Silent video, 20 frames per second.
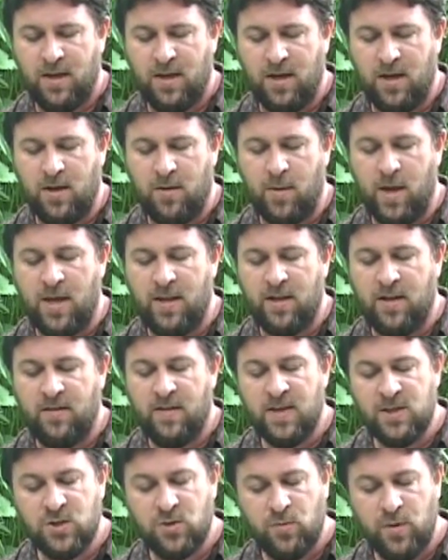Um, and at
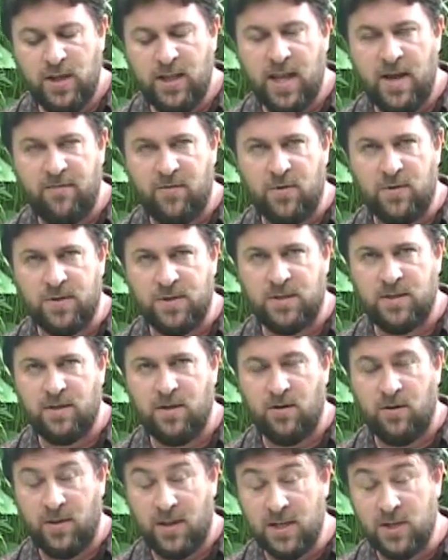these three levels,
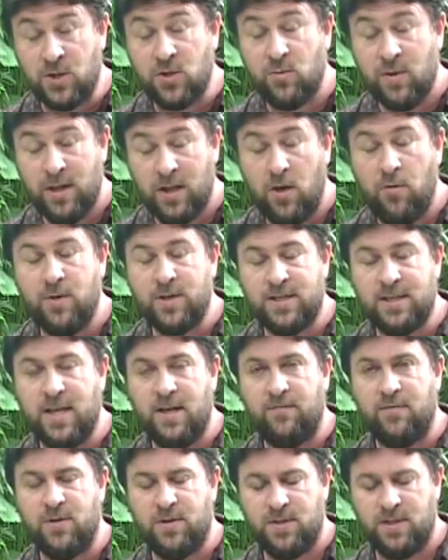or at these three lowest
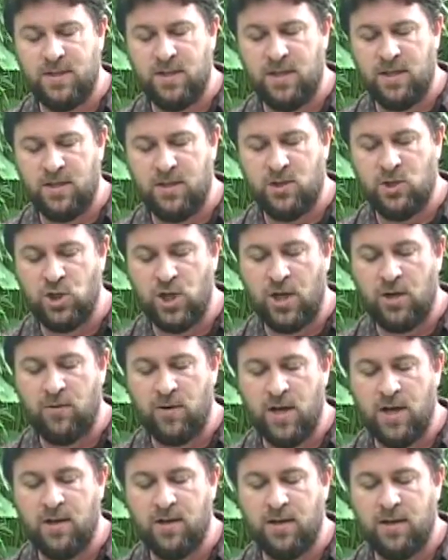levels, the
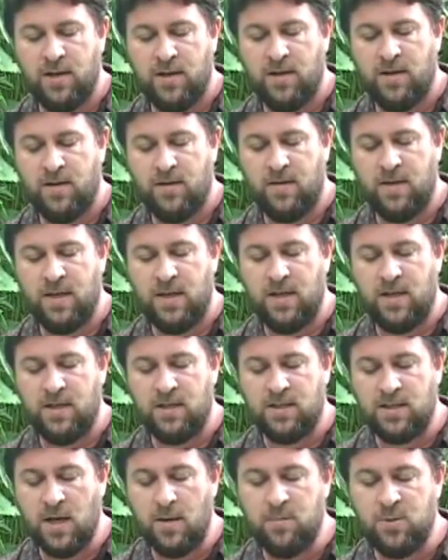genera, the
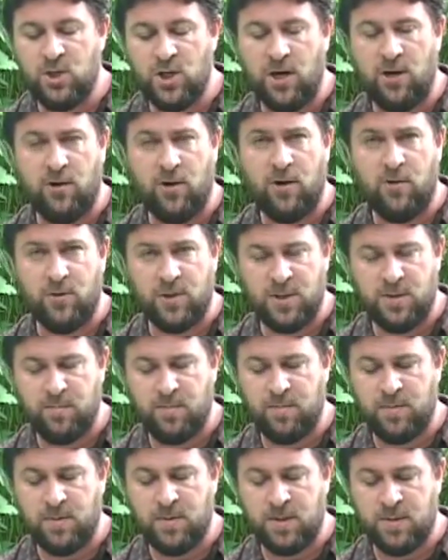subgenera or sp
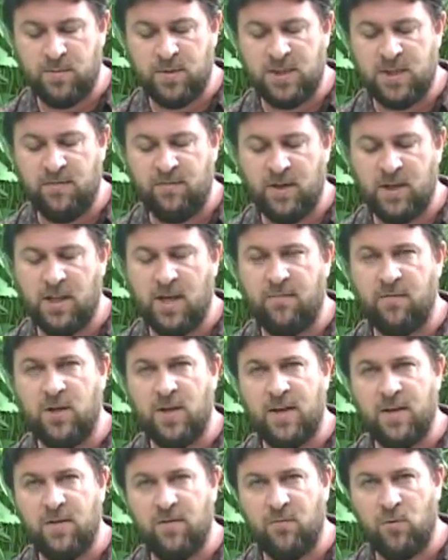specific level,
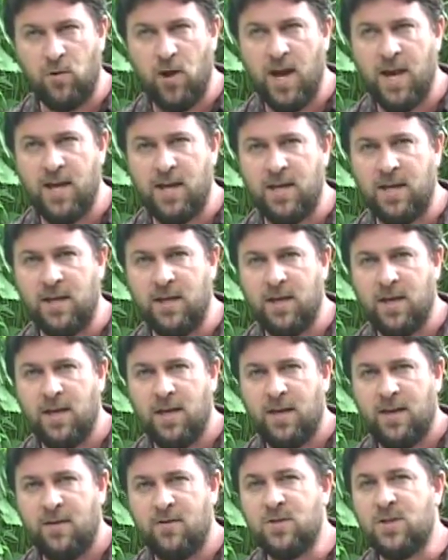and the variety,
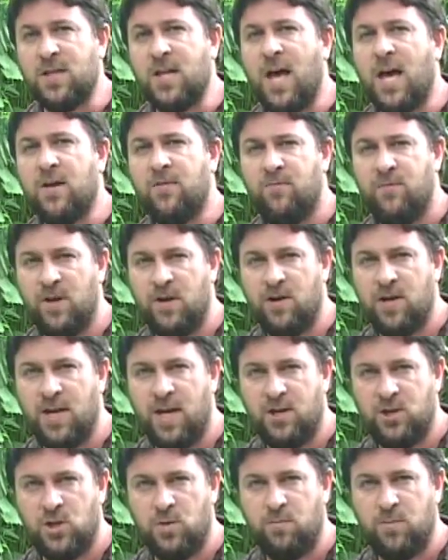there's a lot of
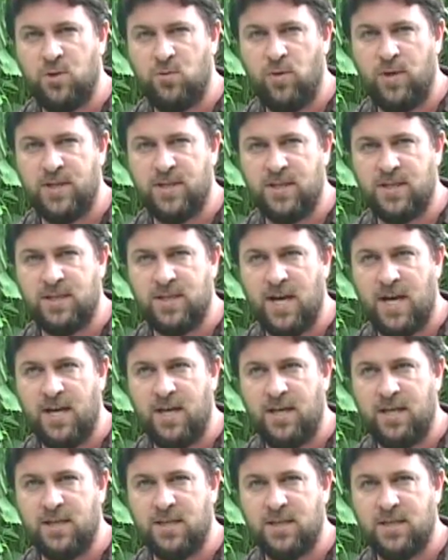variation between
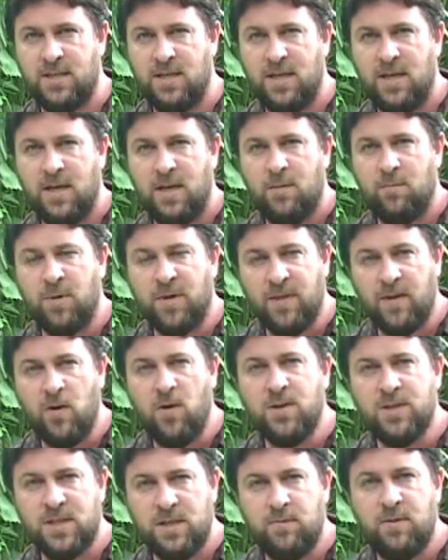societies. But they
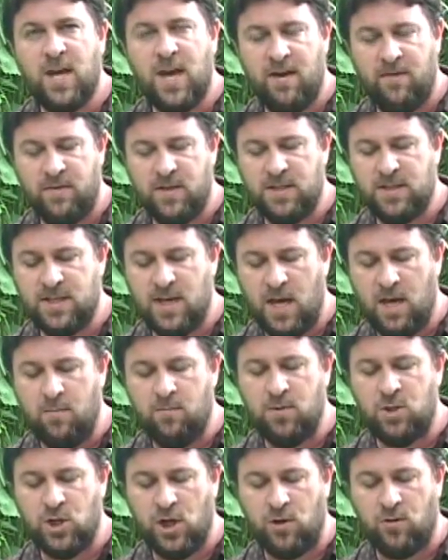all seem to have the
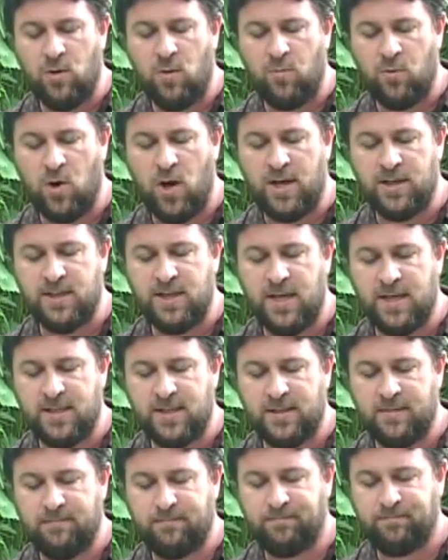same general process.